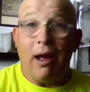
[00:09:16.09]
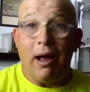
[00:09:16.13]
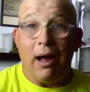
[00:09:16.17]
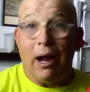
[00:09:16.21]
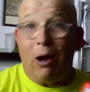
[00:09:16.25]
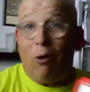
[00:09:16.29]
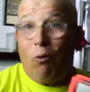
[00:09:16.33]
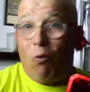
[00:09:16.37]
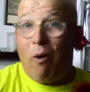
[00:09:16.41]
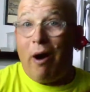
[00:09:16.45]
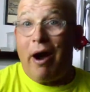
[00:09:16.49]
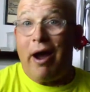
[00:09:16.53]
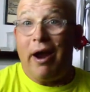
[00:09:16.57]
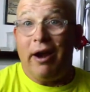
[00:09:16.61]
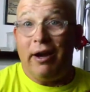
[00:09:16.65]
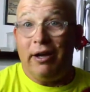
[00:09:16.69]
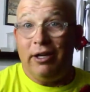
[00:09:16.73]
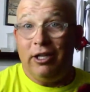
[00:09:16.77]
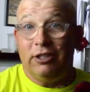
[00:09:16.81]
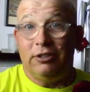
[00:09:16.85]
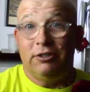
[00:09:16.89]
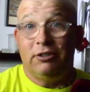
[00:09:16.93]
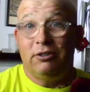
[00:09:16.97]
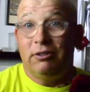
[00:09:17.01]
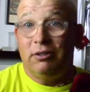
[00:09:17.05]
I want to
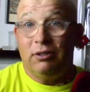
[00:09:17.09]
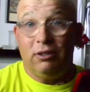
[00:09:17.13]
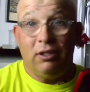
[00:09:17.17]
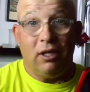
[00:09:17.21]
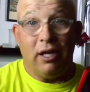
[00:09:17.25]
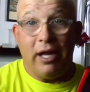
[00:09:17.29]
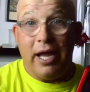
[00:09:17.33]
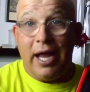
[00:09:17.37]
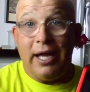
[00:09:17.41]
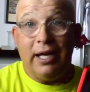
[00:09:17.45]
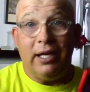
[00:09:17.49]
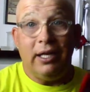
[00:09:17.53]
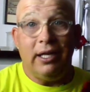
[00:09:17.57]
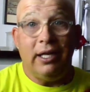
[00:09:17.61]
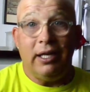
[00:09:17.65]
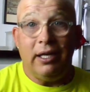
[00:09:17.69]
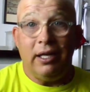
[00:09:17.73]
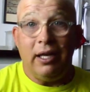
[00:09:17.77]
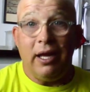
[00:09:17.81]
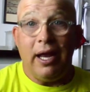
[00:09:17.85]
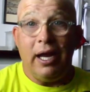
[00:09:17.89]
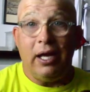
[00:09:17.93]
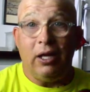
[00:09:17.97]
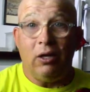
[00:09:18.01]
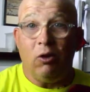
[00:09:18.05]
just end it
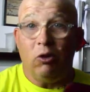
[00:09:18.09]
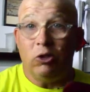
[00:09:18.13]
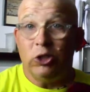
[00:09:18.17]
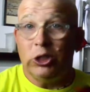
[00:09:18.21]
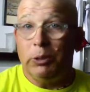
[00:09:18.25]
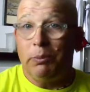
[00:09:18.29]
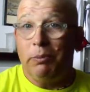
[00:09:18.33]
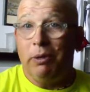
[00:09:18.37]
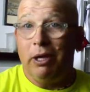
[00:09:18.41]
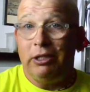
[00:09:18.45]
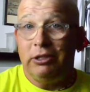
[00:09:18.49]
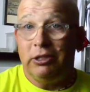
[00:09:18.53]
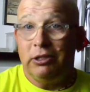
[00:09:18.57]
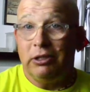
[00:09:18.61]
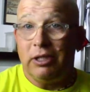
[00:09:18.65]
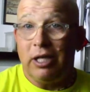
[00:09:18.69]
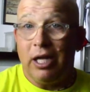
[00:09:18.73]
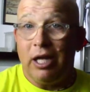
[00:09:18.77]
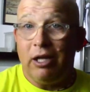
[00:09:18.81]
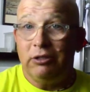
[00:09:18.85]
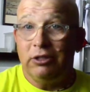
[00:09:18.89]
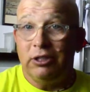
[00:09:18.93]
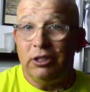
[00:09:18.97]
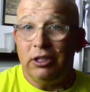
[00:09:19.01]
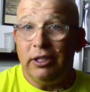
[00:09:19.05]
and go somewhere
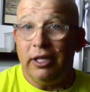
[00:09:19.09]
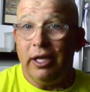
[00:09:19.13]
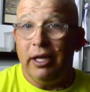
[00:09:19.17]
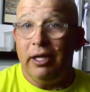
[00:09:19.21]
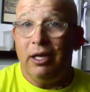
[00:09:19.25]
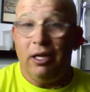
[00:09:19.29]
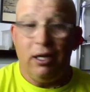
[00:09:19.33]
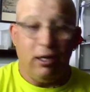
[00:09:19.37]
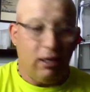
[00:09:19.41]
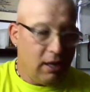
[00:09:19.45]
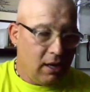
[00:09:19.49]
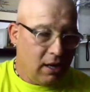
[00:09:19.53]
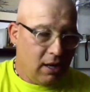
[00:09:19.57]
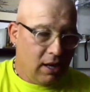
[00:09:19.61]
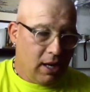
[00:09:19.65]
else and get it.